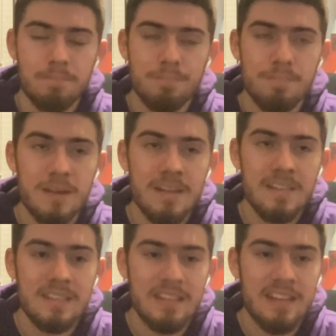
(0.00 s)

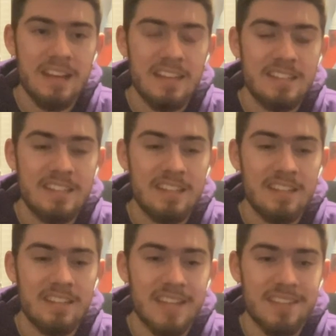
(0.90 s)
But I just
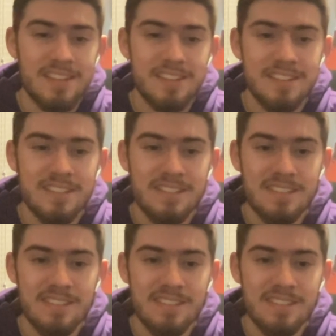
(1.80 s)
think that it's